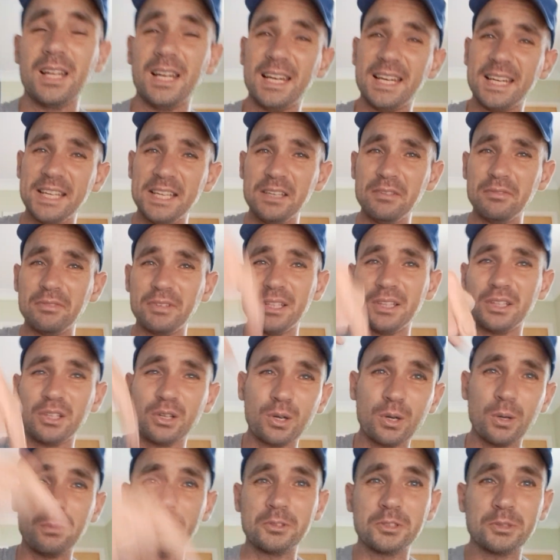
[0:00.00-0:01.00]
leave in the
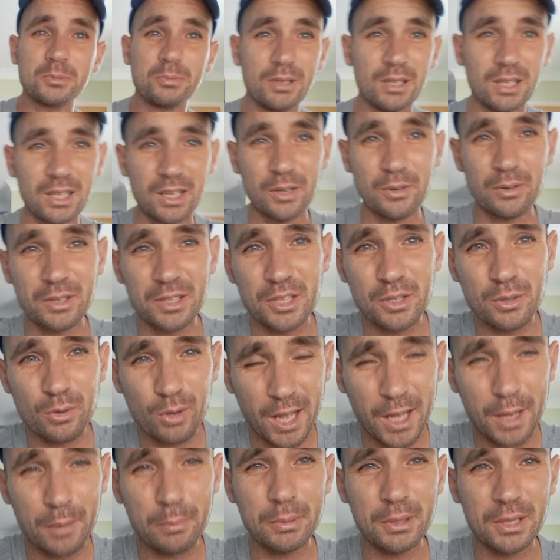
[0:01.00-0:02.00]
comments below, are you
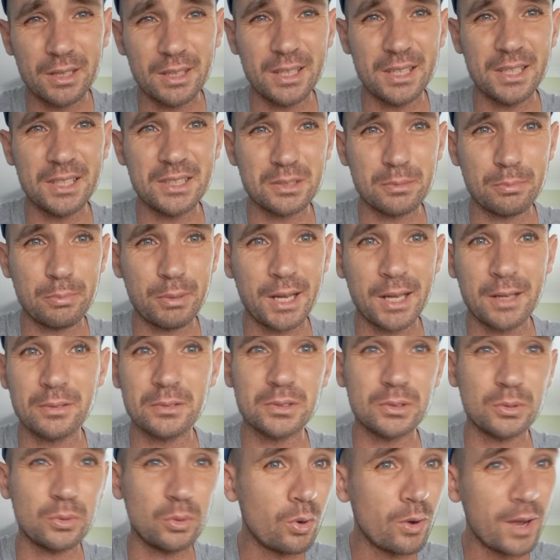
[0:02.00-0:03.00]
happy that he's
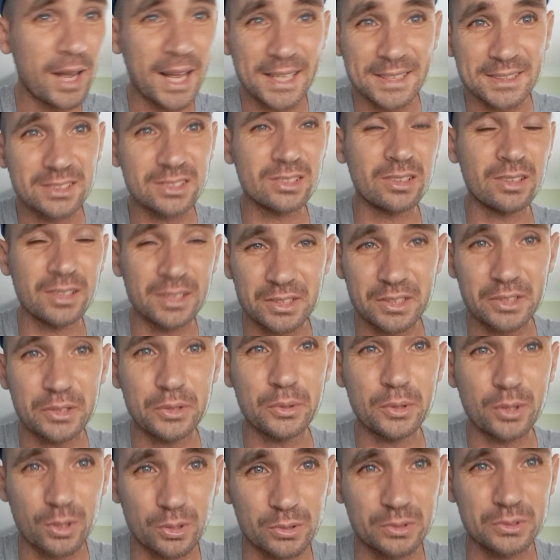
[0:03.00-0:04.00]
about to or has signed a
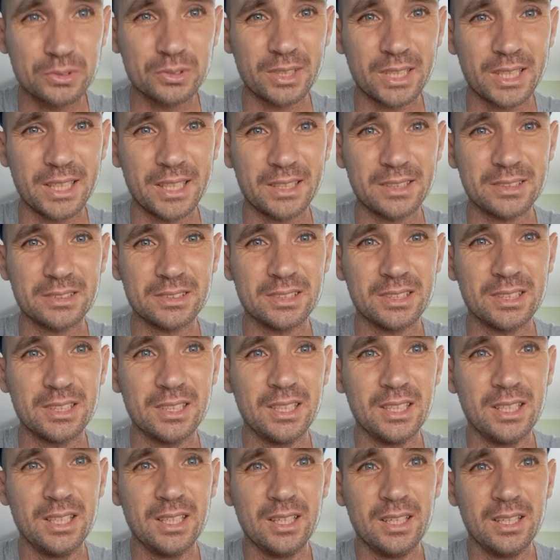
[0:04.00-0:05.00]
new contract?
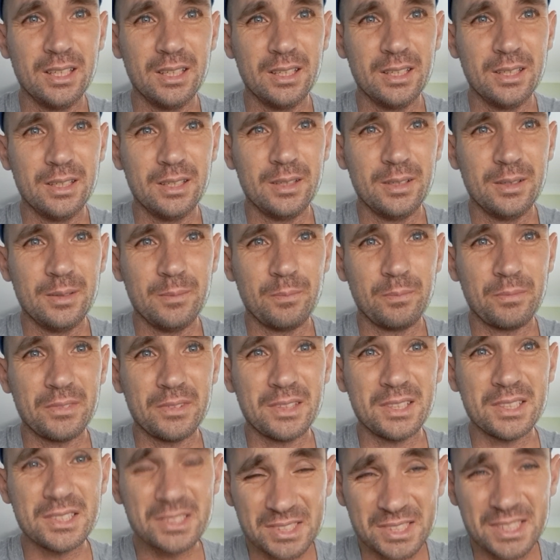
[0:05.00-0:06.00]

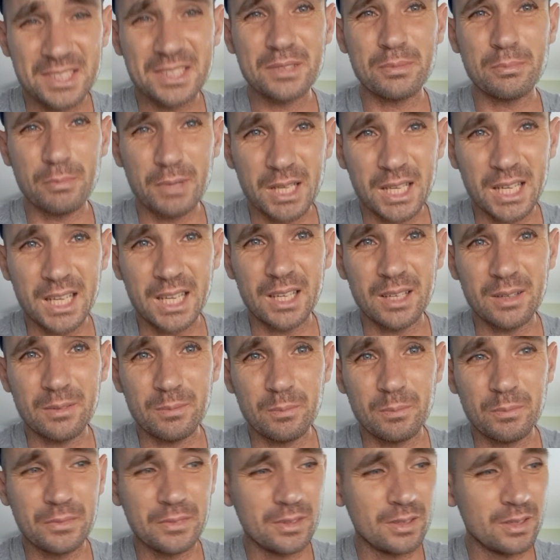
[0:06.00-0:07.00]
Does this
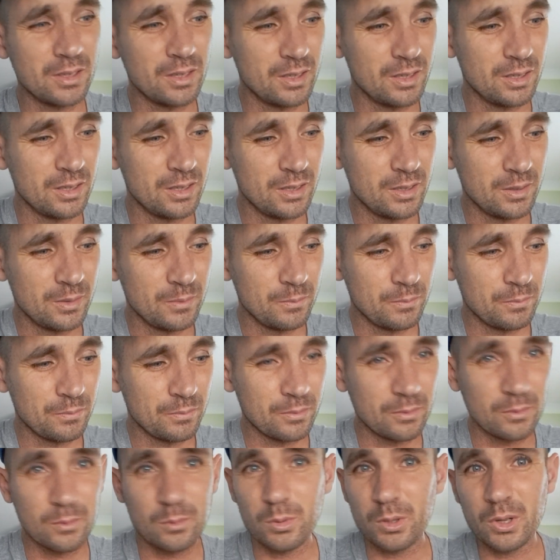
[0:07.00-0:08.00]
mean
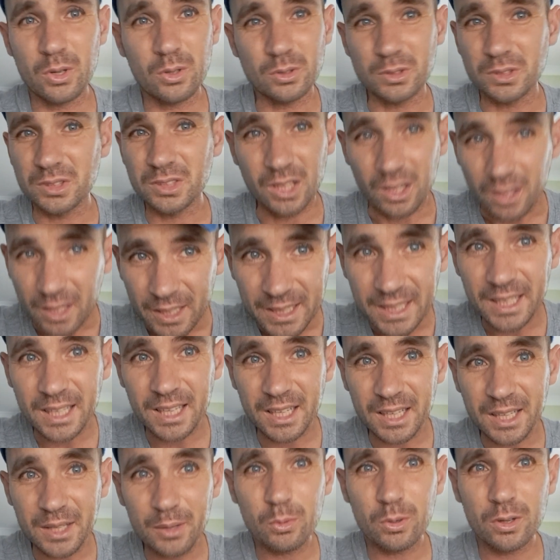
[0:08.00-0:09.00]
we're not signing
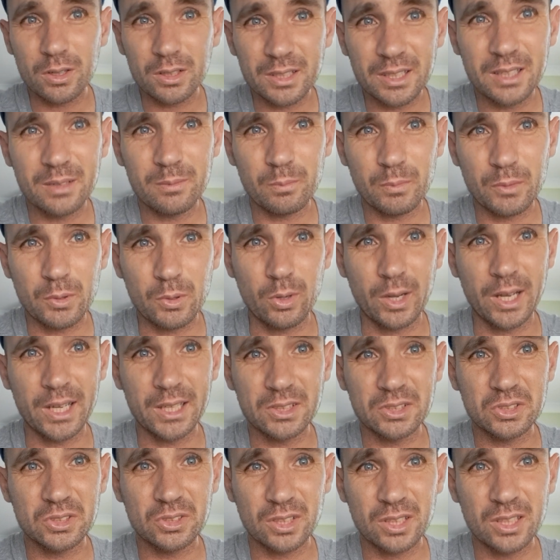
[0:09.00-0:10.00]
anyone or
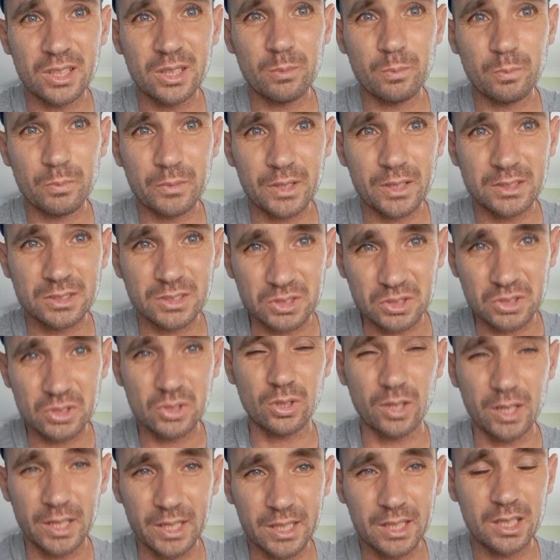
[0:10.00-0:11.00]
extra as a
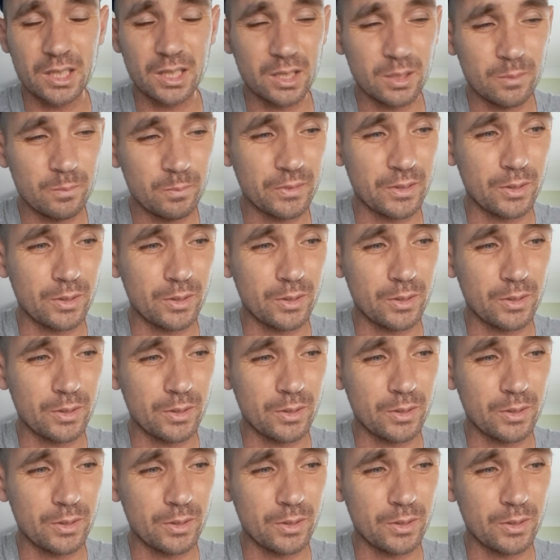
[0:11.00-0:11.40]
striker?